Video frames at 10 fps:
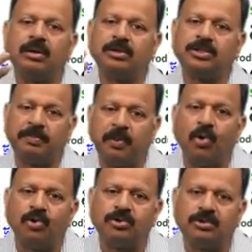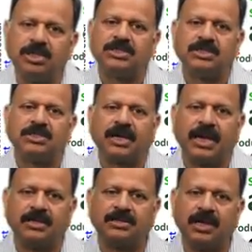suppose this is the
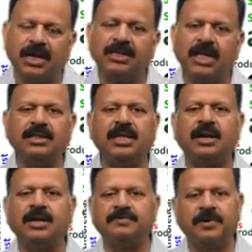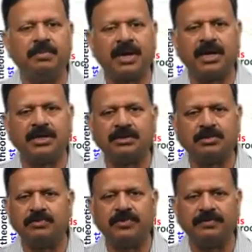case, and then there are different
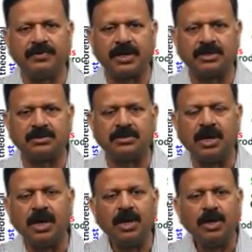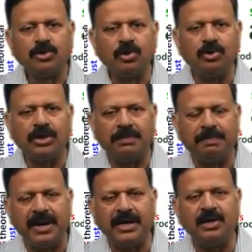mechanisms of verification. So
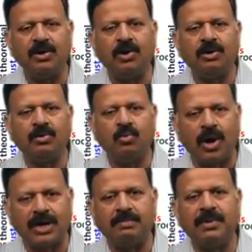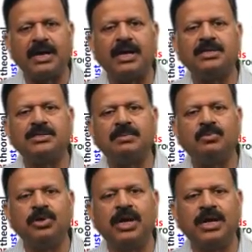depending on what mechanism
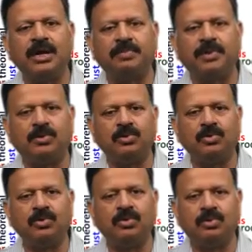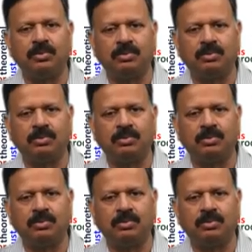we adopt to